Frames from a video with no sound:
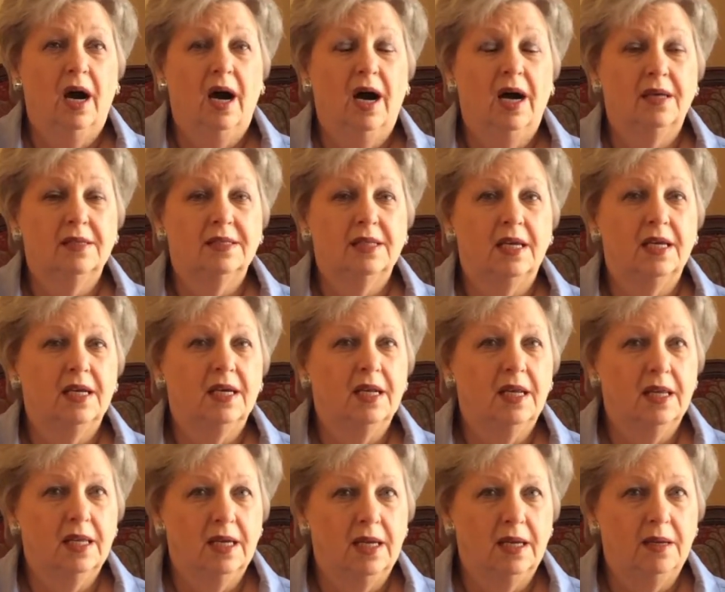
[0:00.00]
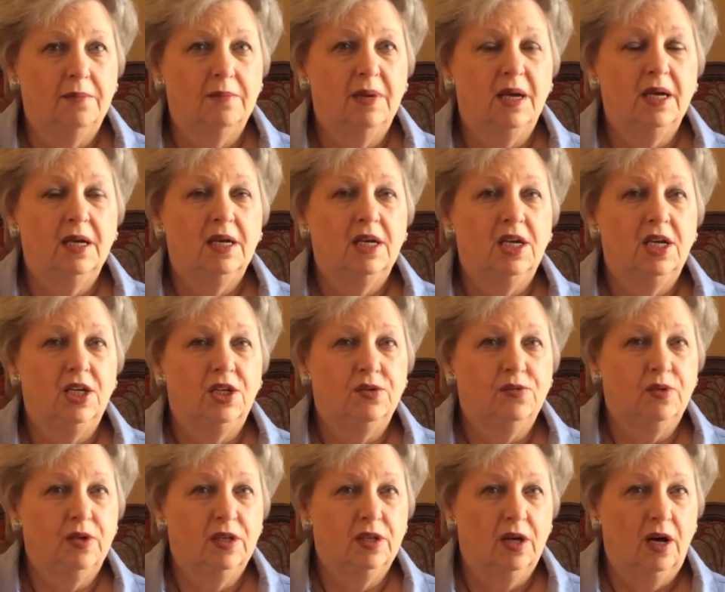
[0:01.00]
As I claim,
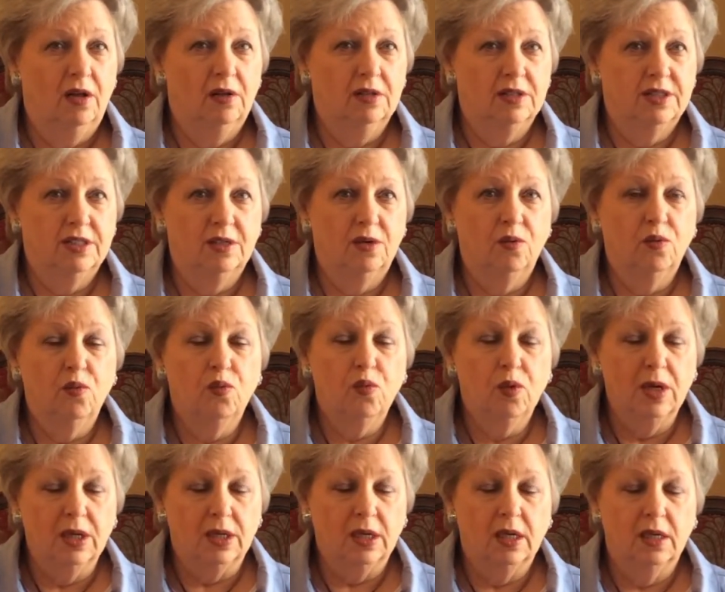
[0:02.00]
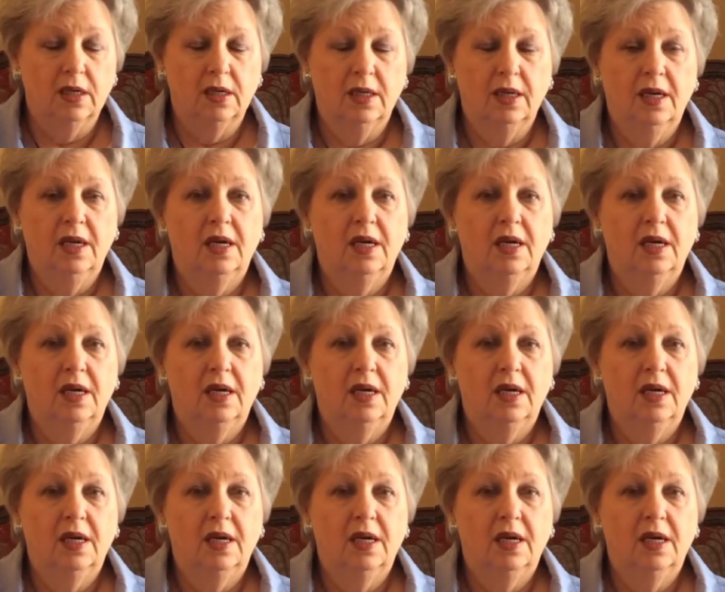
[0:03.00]
it will also work.